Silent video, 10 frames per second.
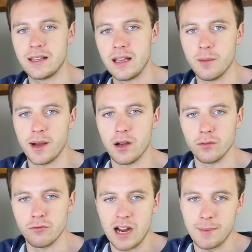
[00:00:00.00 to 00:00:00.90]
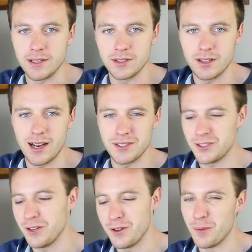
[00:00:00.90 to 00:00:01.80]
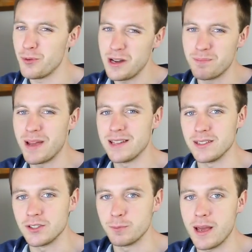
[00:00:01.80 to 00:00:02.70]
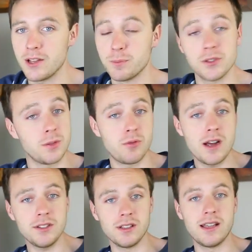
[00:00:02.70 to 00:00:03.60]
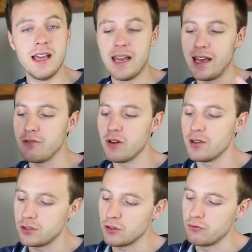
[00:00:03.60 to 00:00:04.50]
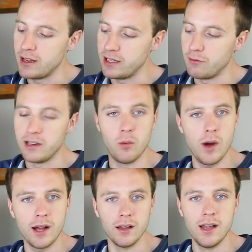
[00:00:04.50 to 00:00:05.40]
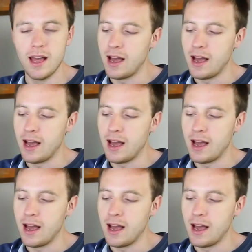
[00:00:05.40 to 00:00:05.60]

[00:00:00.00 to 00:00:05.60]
GB of RAM inside, so pretty basic specs, but surprisingly it runs really, really well.